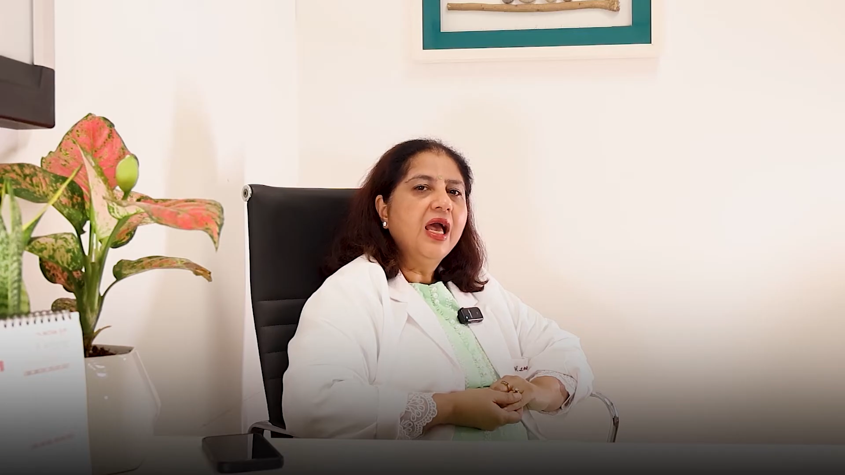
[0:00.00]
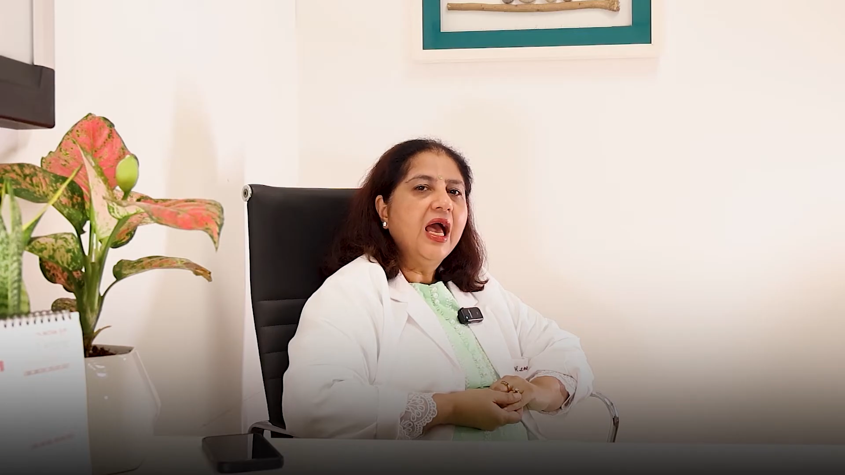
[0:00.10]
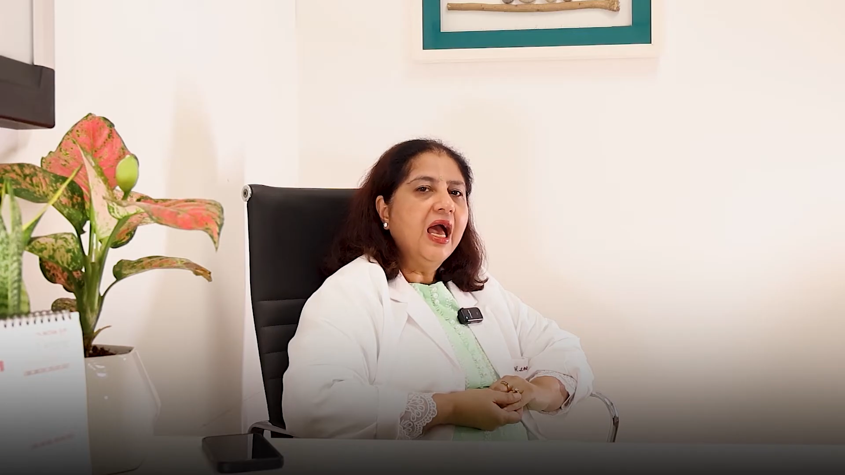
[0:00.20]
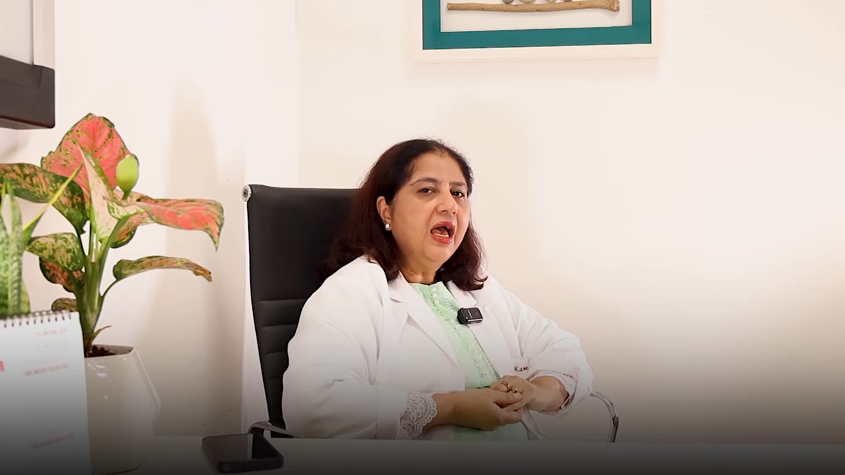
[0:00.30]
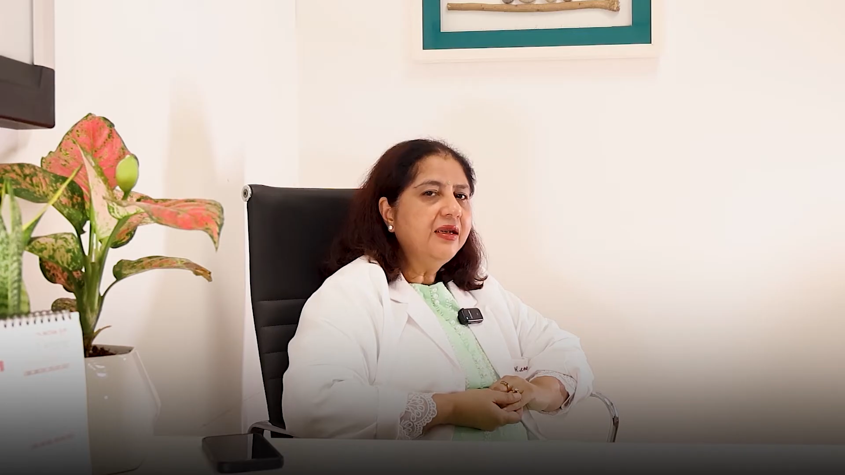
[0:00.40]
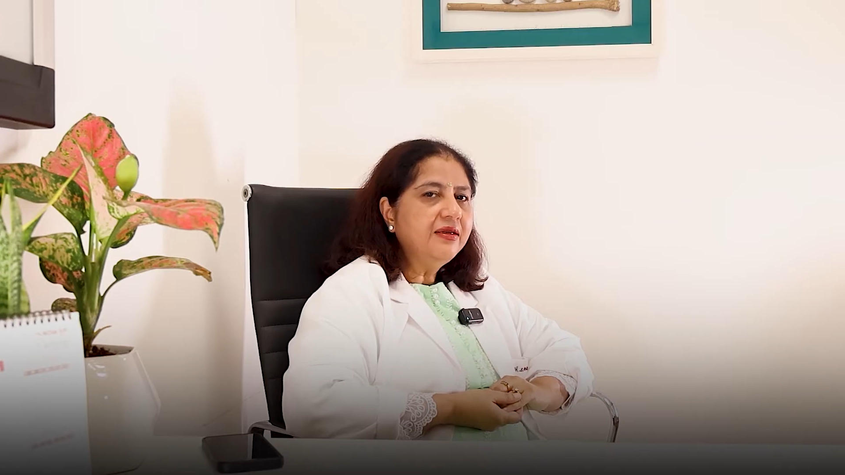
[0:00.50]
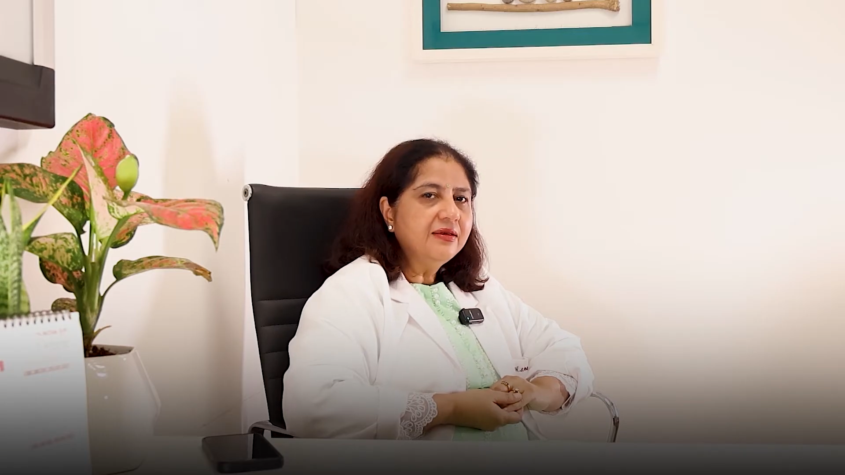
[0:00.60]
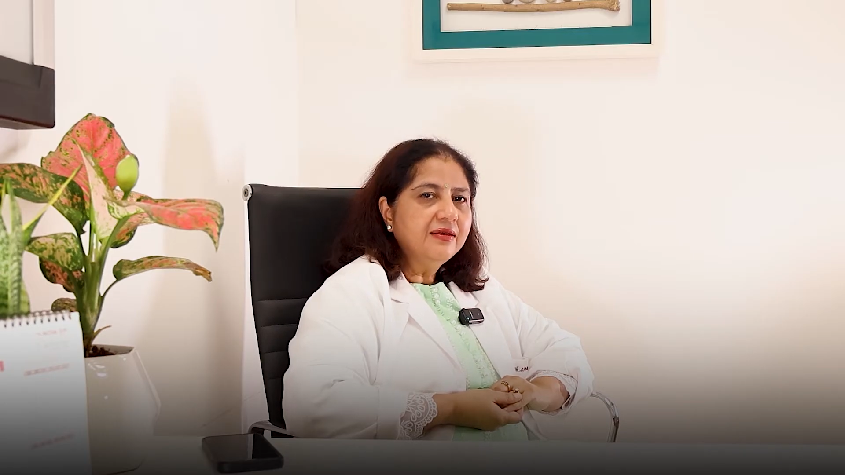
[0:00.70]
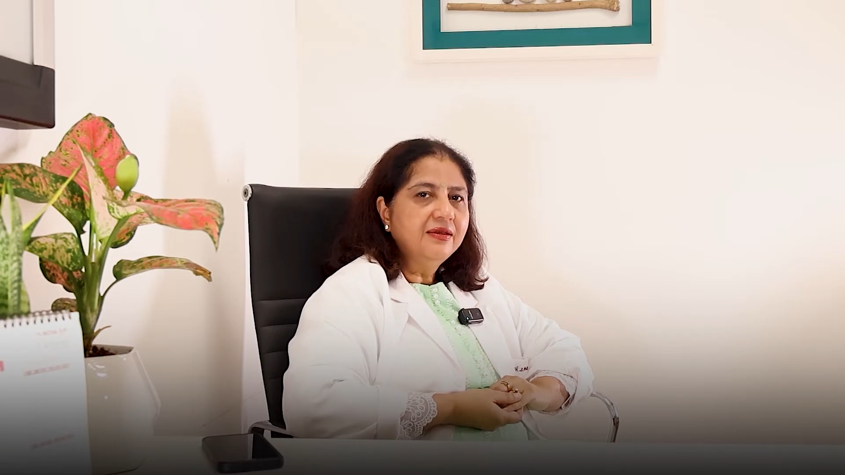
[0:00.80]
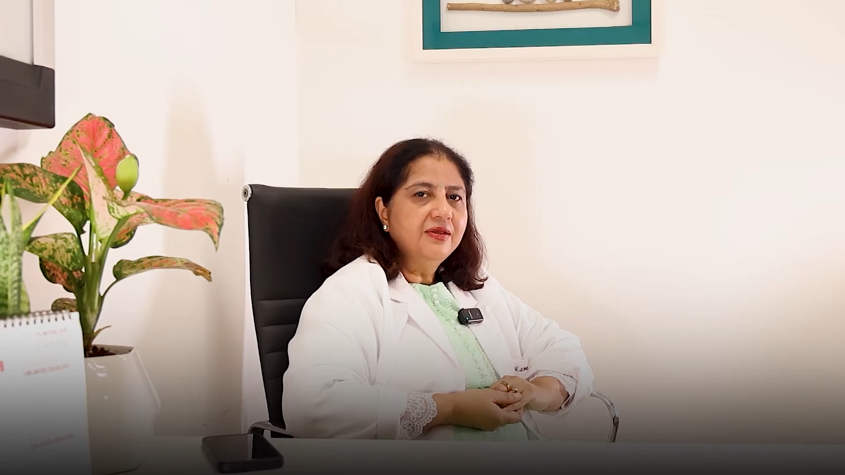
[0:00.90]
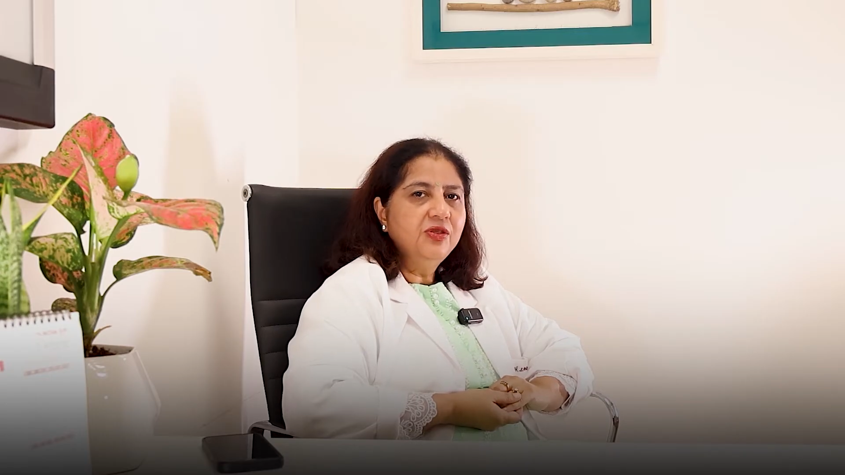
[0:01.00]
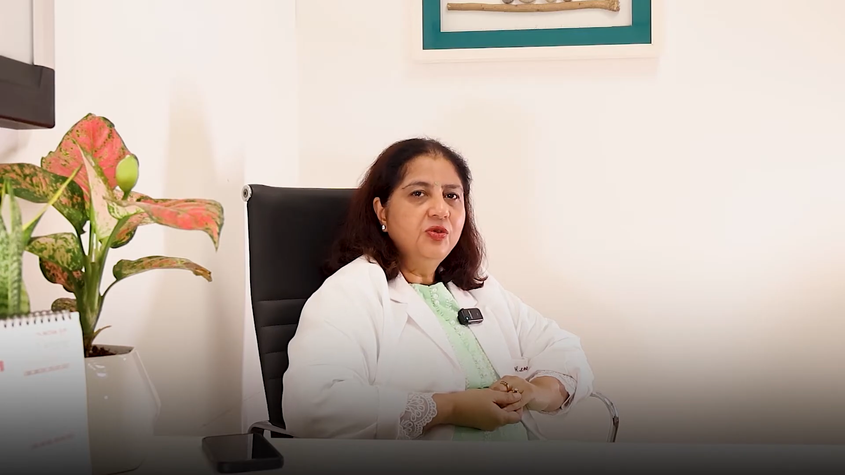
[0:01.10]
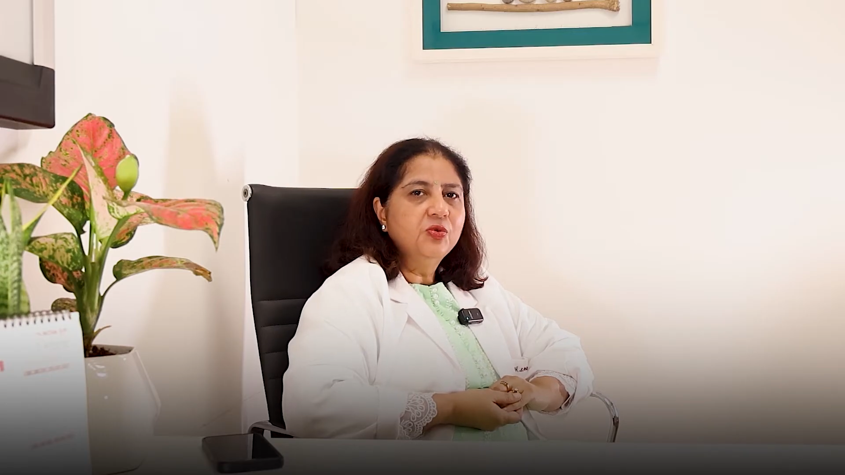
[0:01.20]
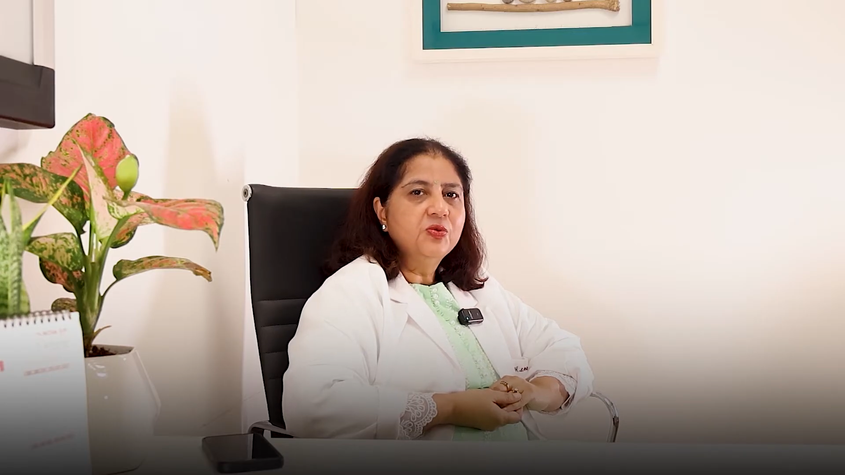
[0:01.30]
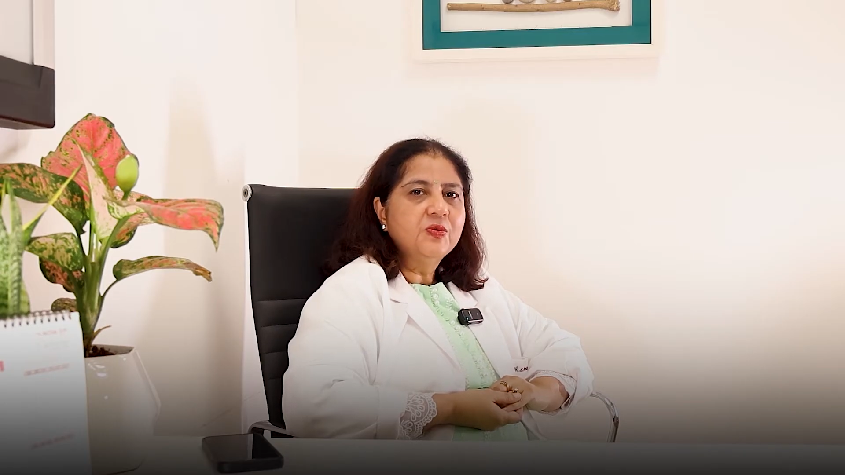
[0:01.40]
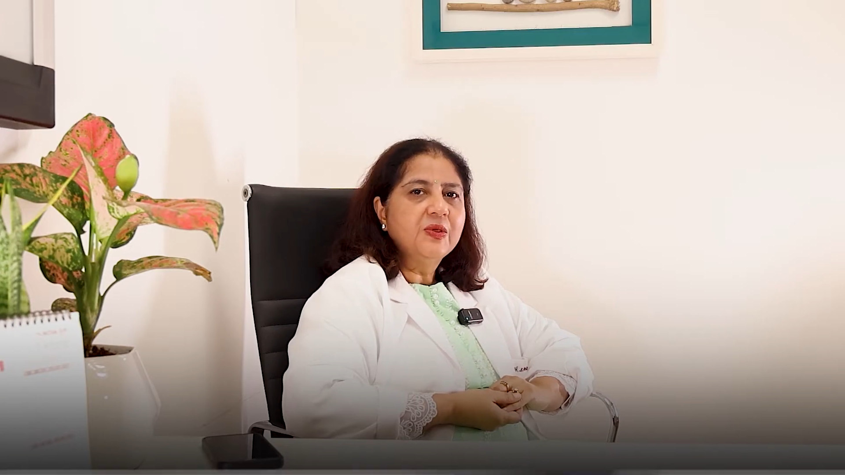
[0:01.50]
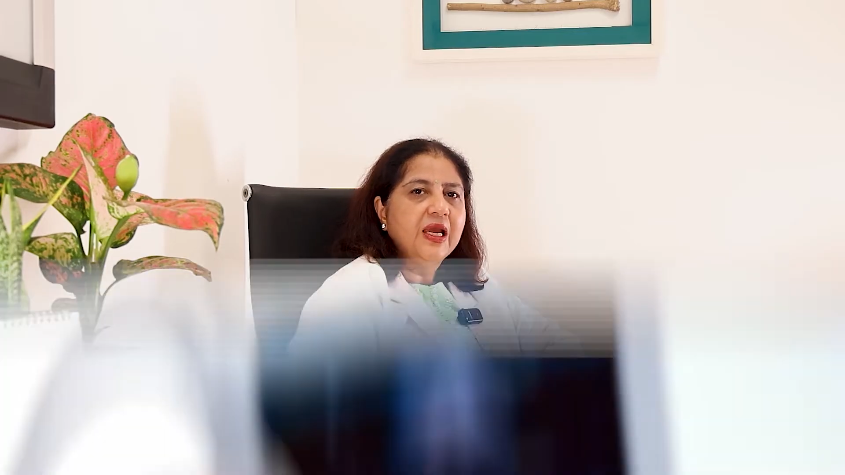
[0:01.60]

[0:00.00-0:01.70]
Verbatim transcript: and you